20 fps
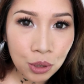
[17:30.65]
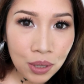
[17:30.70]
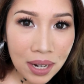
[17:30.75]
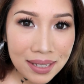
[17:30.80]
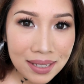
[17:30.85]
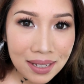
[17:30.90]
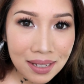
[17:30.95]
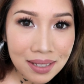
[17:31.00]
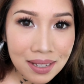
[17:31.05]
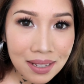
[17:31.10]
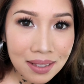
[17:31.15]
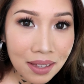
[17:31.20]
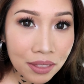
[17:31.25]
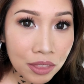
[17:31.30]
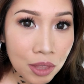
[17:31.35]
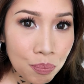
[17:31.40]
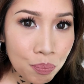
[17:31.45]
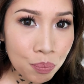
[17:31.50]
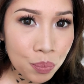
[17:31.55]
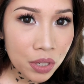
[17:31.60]
You guys can see
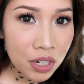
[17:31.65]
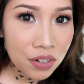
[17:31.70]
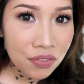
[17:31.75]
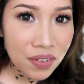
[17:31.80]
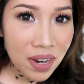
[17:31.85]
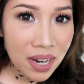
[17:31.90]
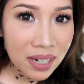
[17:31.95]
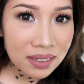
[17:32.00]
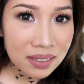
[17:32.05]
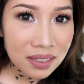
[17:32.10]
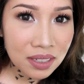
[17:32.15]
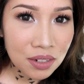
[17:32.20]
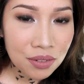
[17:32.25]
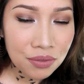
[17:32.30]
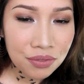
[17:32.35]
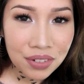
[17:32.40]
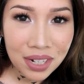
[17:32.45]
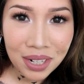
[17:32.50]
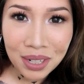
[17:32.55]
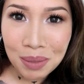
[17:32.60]
that the perfect,
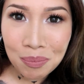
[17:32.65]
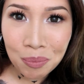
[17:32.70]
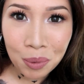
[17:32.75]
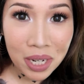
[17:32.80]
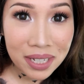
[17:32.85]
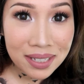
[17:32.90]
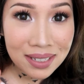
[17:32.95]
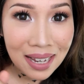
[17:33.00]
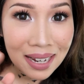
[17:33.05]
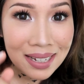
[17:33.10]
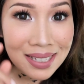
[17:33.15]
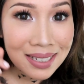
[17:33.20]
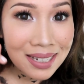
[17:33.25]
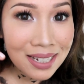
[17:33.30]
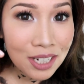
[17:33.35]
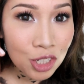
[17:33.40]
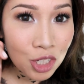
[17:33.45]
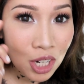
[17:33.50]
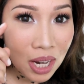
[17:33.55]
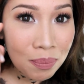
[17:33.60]
very
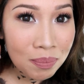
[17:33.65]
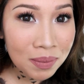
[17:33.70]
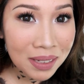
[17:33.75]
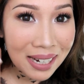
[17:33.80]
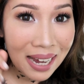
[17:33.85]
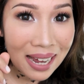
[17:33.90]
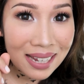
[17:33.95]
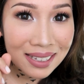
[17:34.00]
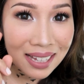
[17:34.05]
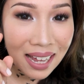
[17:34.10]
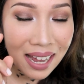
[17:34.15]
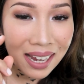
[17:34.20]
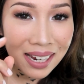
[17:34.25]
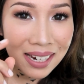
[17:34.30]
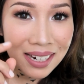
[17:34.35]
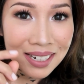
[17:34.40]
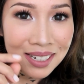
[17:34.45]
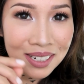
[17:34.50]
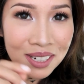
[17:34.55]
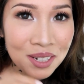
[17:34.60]
precisely shaped cat
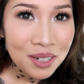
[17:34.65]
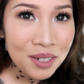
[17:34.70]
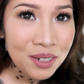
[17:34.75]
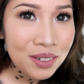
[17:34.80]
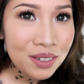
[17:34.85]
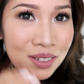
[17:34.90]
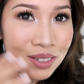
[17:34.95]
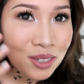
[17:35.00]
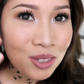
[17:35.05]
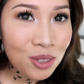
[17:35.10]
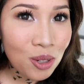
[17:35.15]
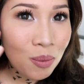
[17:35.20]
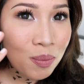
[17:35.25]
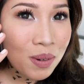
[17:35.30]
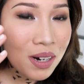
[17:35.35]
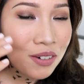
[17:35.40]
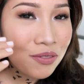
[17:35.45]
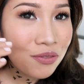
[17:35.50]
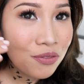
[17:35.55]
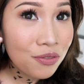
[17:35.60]
eye,
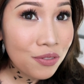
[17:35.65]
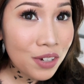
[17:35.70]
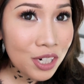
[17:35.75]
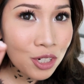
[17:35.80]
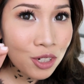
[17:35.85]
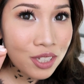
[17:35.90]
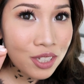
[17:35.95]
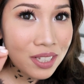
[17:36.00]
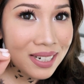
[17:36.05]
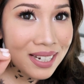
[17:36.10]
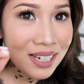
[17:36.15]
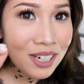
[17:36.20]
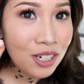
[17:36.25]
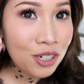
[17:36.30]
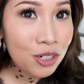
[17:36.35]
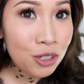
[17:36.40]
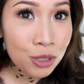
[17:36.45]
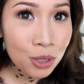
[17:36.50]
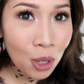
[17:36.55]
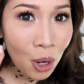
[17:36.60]
sobrang
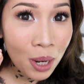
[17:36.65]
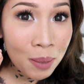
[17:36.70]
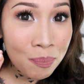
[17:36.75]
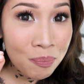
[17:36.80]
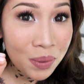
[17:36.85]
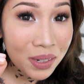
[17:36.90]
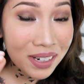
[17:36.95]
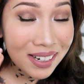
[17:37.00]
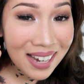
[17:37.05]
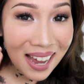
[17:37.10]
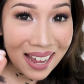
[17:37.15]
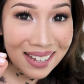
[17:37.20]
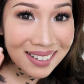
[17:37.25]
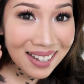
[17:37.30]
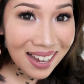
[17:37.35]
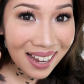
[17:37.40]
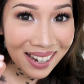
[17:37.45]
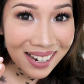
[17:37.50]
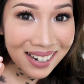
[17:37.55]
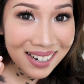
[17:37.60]
viciously sharp cat
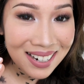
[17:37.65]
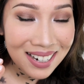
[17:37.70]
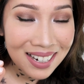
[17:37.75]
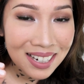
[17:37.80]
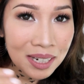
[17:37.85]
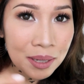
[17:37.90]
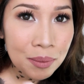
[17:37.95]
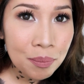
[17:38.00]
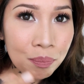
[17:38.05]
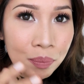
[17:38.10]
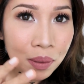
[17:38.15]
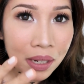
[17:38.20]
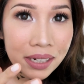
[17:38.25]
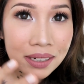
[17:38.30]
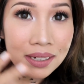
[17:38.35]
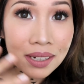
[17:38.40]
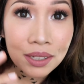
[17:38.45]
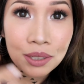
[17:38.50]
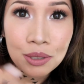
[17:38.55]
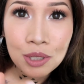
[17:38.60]
eye,
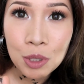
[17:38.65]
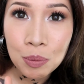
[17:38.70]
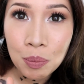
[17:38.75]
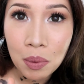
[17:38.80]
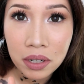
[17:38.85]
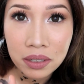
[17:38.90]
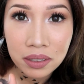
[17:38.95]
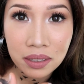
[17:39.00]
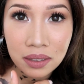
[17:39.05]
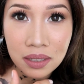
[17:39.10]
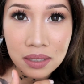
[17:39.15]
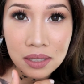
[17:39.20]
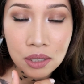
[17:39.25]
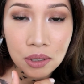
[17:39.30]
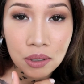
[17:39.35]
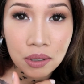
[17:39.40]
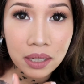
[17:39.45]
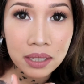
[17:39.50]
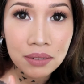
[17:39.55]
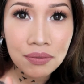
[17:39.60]
played a huge part in this
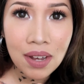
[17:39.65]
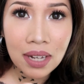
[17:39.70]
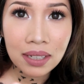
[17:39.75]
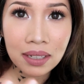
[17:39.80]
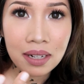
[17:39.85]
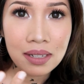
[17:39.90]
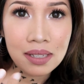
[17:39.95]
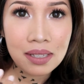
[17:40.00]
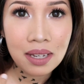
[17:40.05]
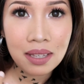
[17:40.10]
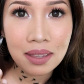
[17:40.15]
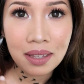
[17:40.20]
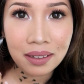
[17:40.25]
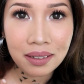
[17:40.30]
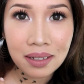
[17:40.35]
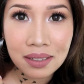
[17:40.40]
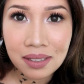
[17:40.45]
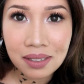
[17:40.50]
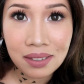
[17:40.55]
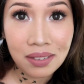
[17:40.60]
look. In fact, I'd say
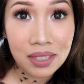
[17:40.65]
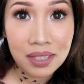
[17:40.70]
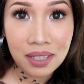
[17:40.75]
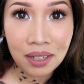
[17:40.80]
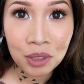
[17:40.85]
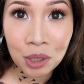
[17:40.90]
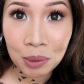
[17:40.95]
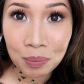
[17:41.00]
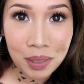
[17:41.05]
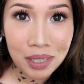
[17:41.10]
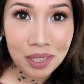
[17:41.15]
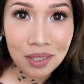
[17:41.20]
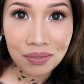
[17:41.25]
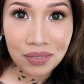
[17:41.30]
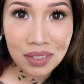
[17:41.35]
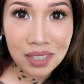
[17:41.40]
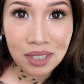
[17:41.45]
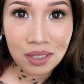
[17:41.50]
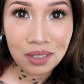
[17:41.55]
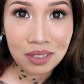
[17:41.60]
that it's the centerpiece
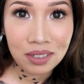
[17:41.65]
of this